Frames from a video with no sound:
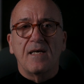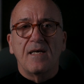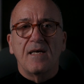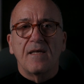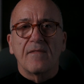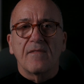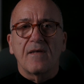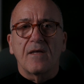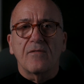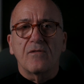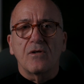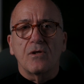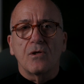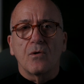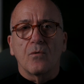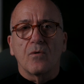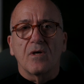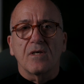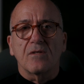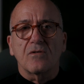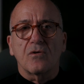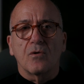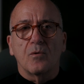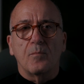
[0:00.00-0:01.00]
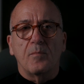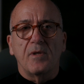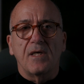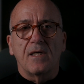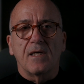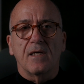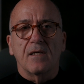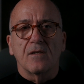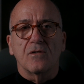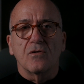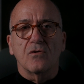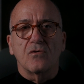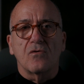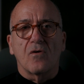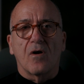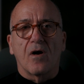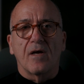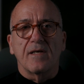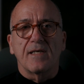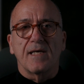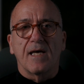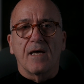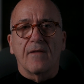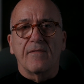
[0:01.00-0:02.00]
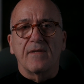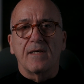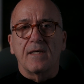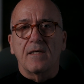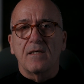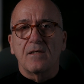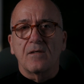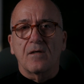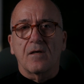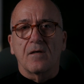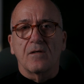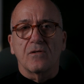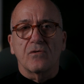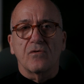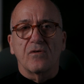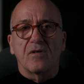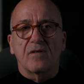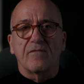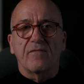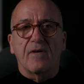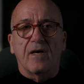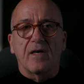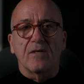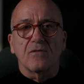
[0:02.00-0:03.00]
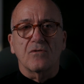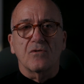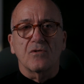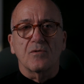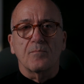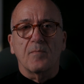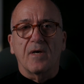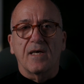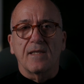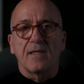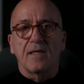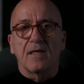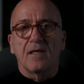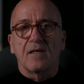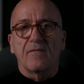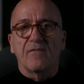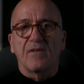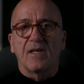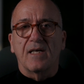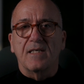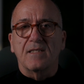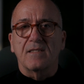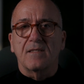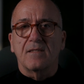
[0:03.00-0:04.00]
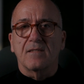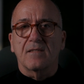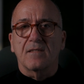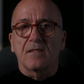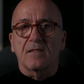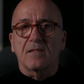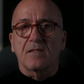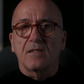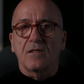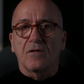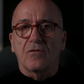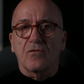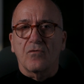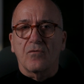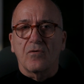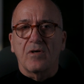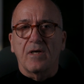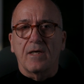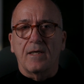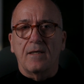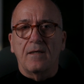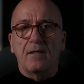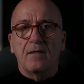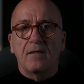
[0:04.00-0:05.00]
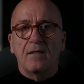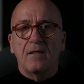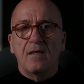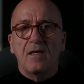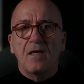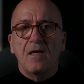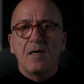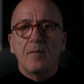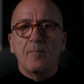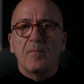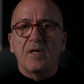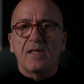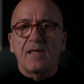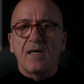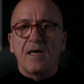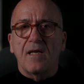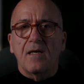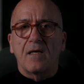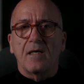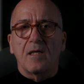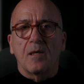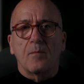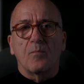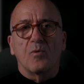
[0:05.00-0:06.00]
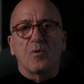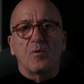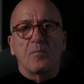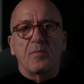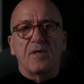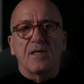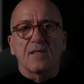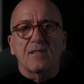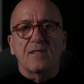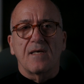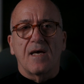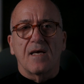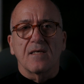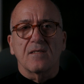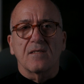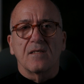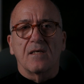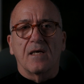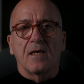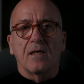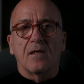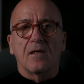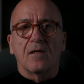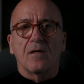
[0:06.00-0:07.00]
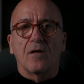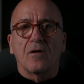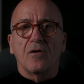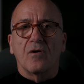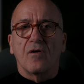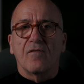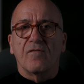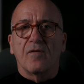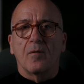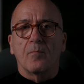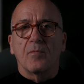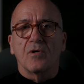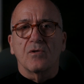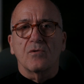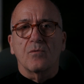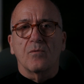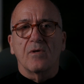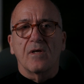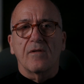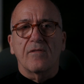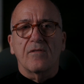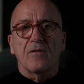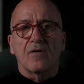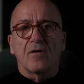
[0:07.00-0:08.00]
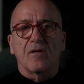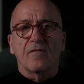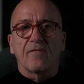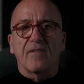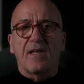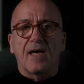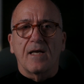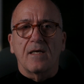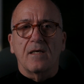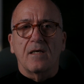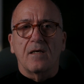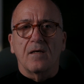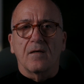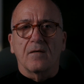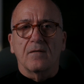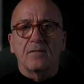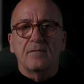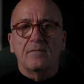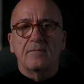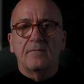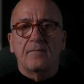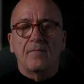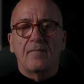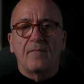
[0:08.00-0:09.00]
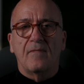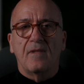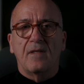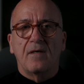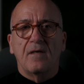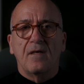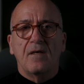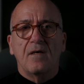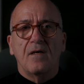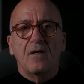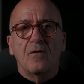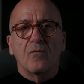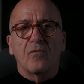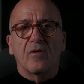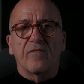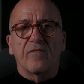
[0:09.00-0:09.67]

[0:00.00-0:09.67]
that the U.S. could begin to draw down the in-country advisors by the end of 1963. But Kennedy would be assassinated on November 23rd of that year. With